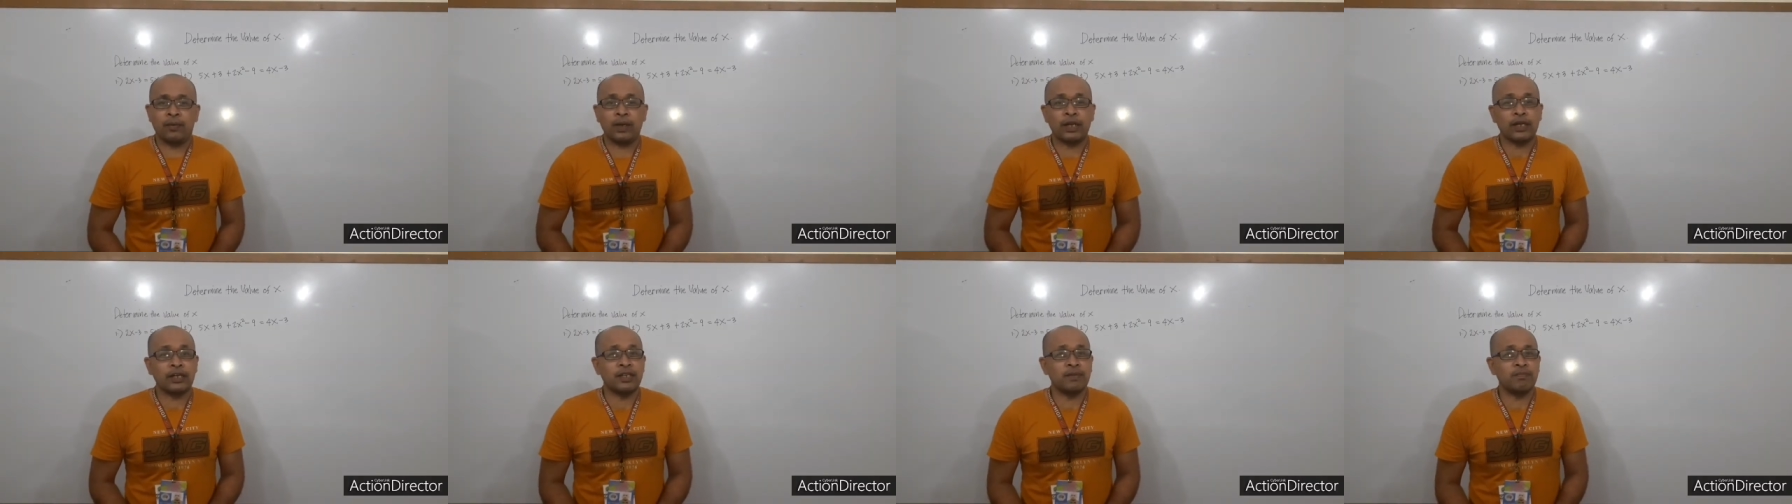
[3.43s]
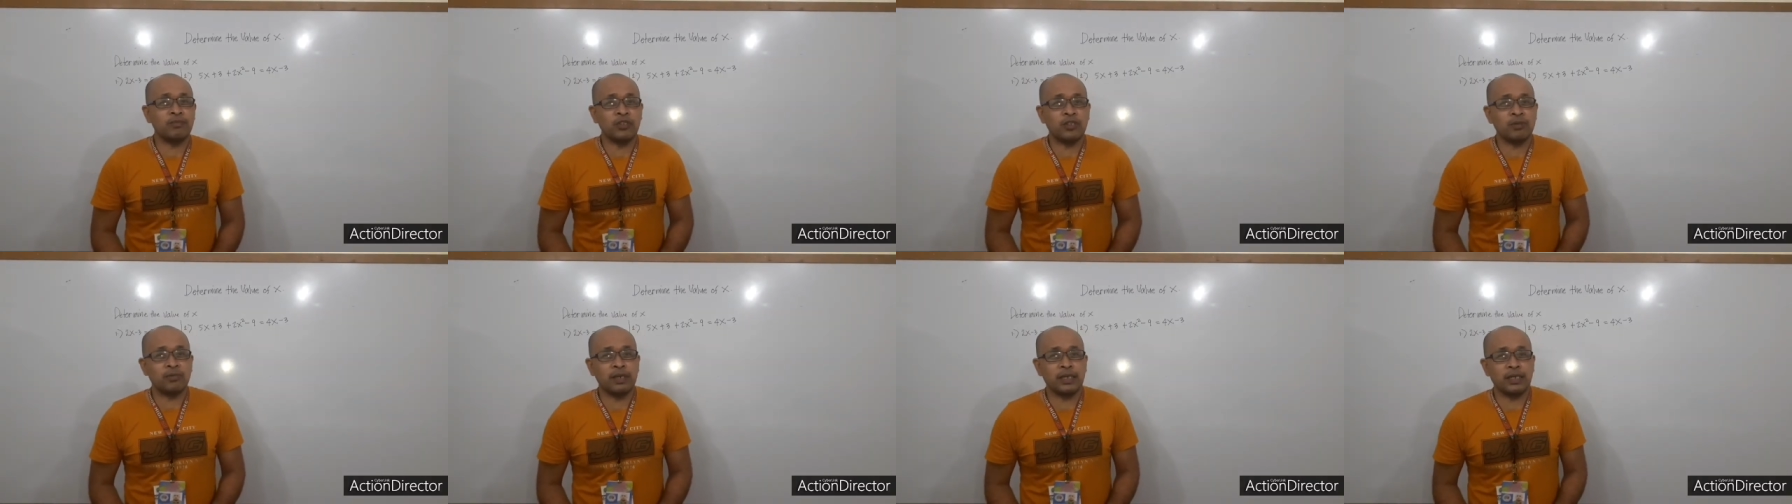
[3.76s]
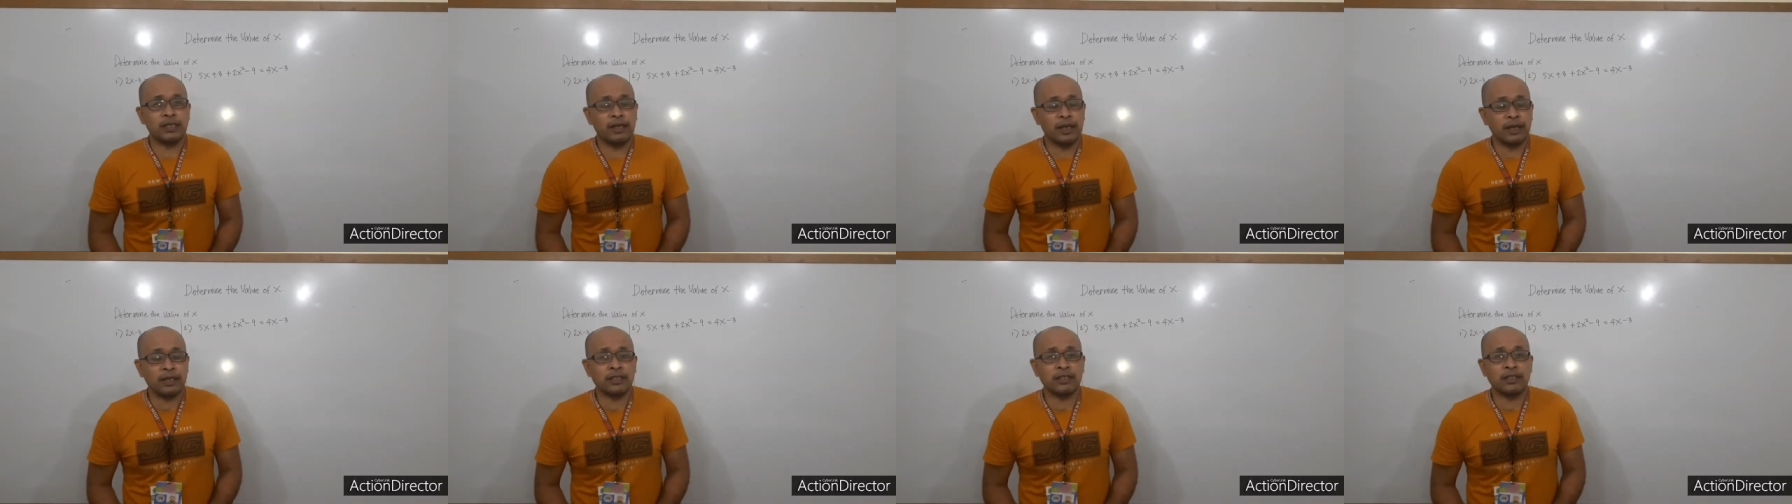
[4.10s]
Welcome to
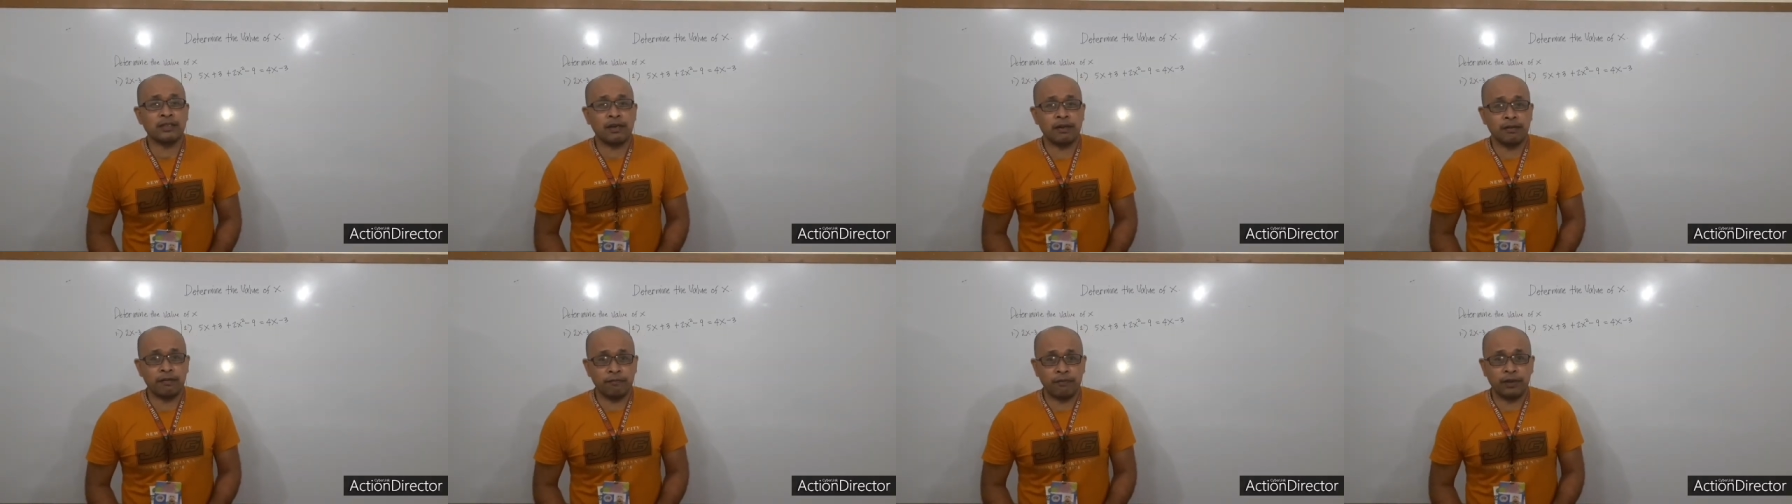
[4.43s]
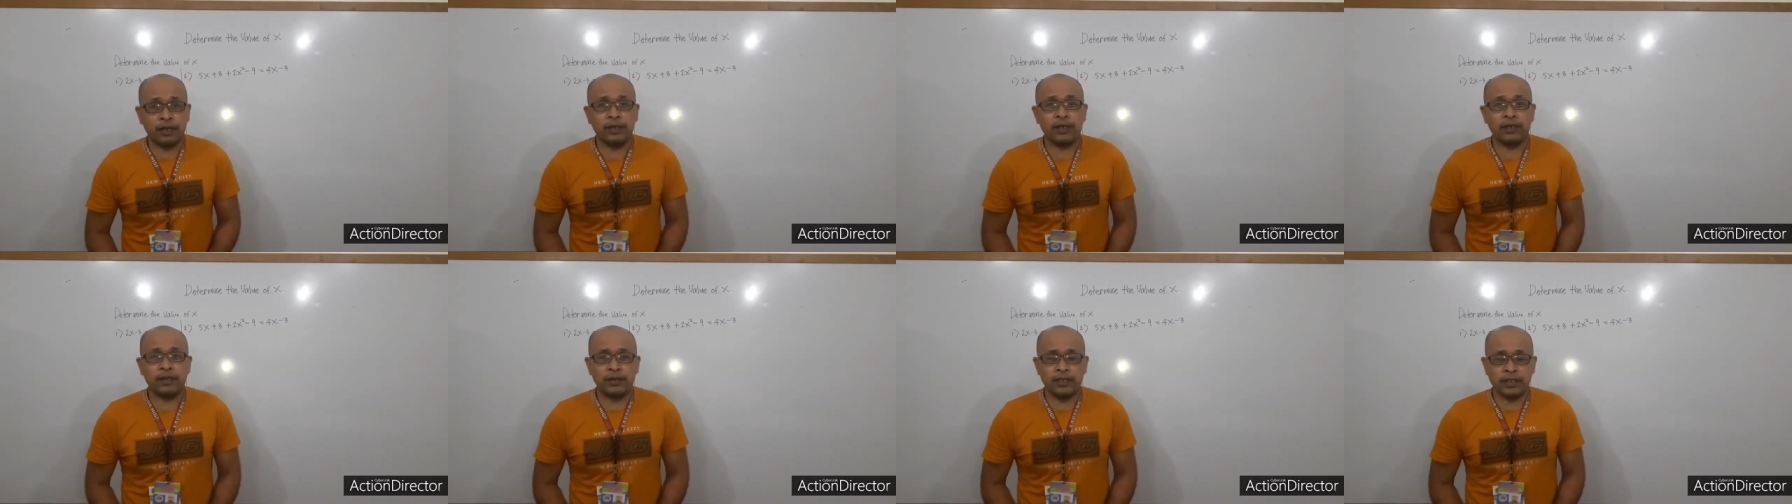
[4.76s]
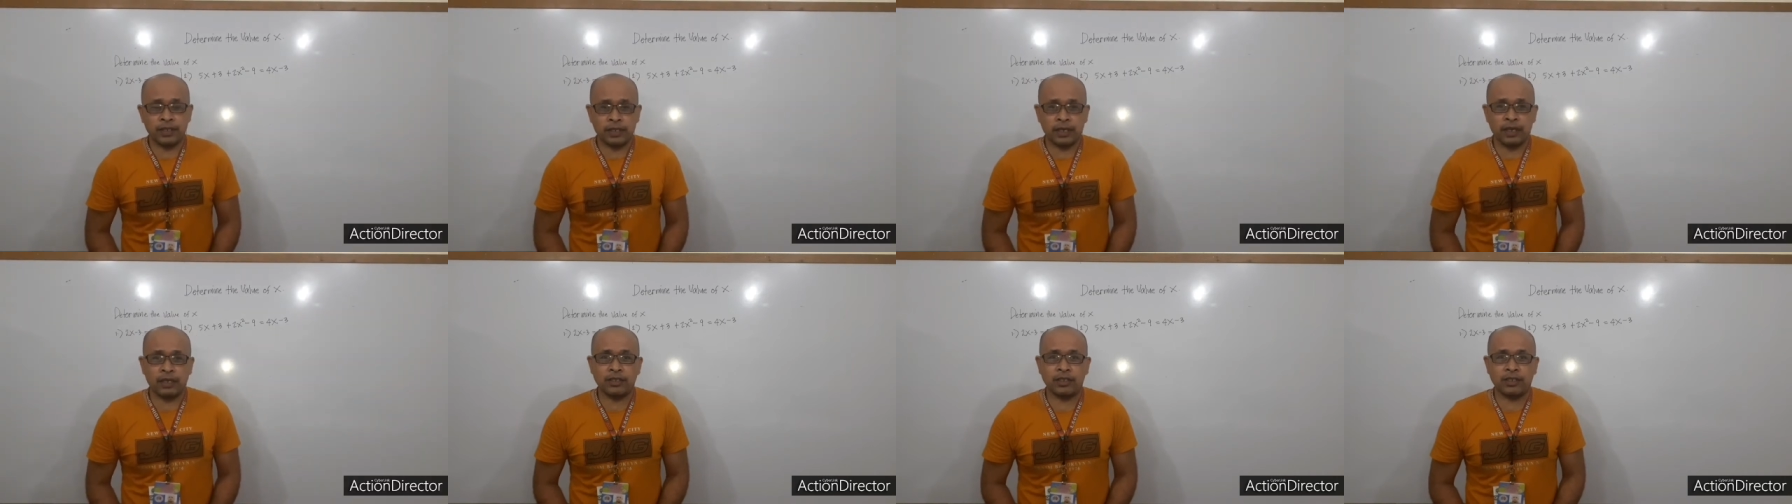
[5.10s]
my next video
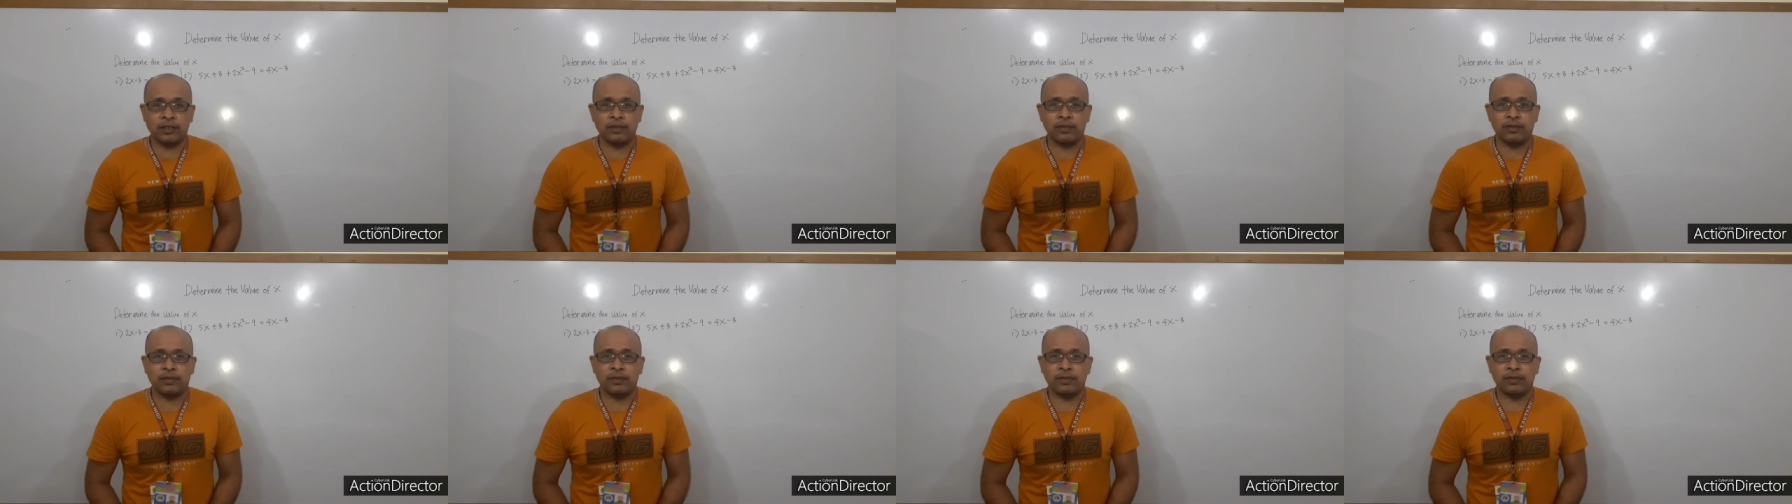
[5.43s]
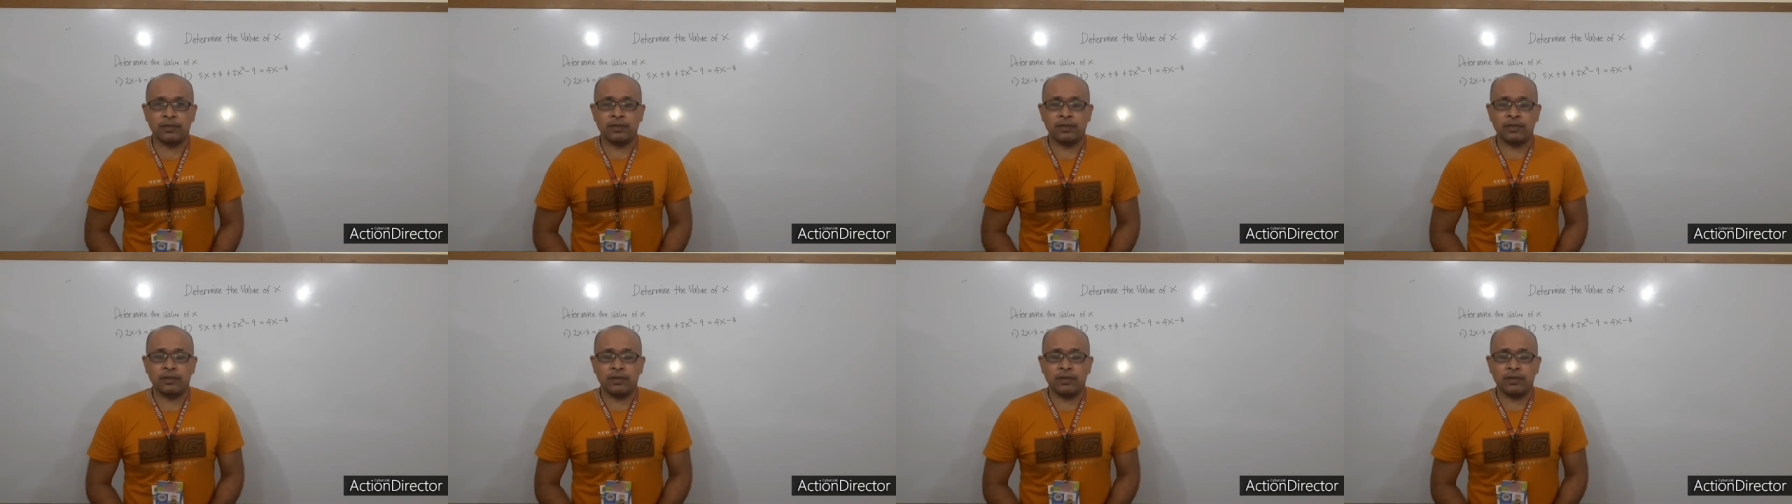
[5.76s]
discussion.